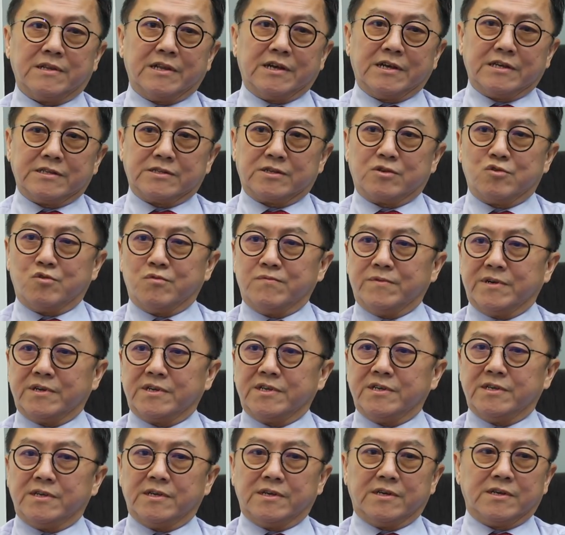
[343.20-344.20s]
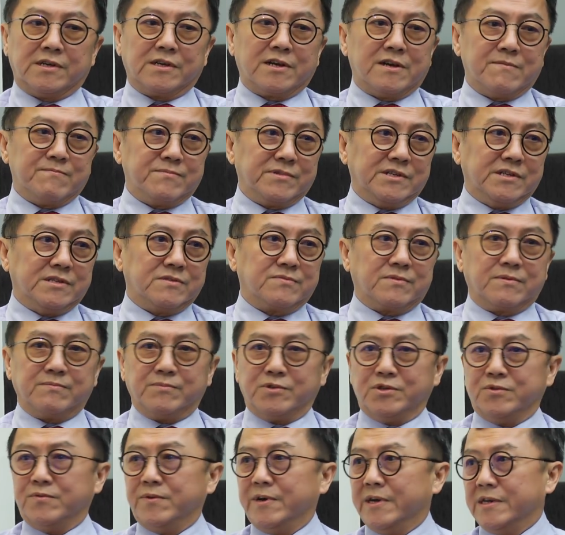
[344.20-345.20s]
are large co-working companies from
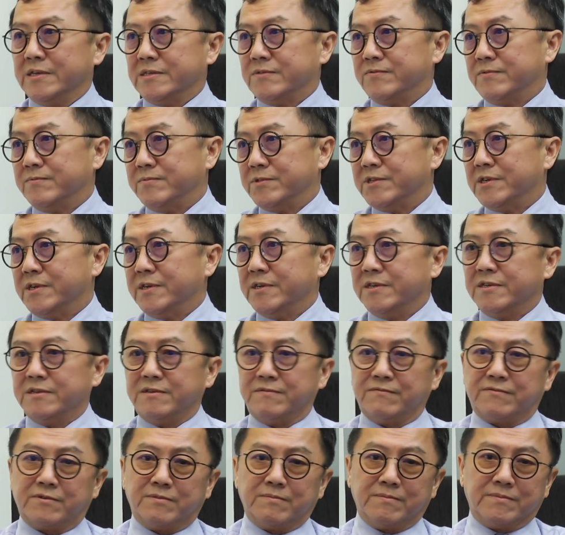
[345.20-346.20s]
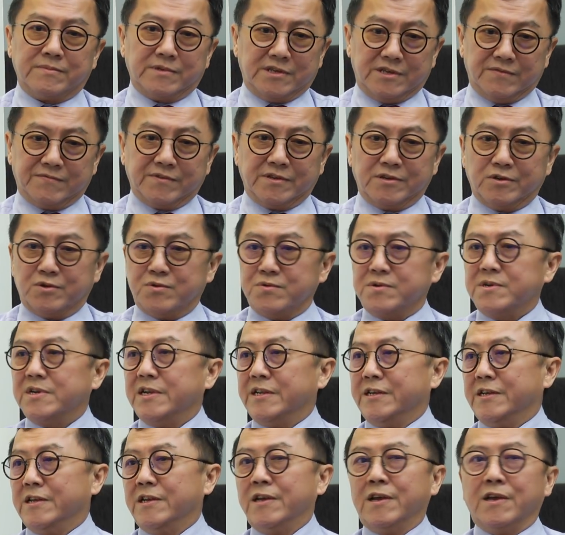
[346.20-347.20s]
US, from China, and from even
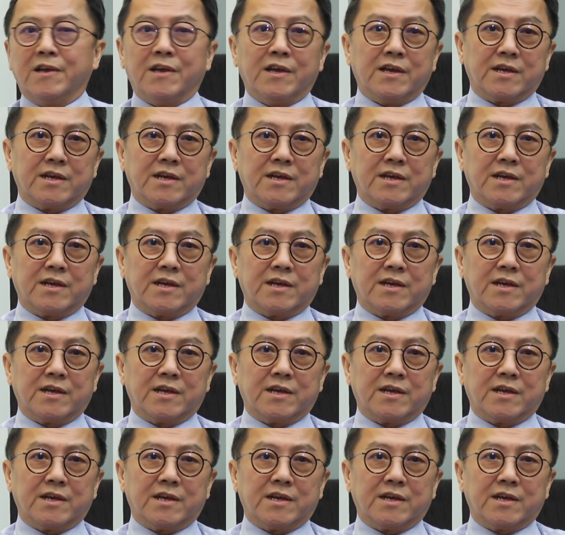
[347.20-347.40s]
locally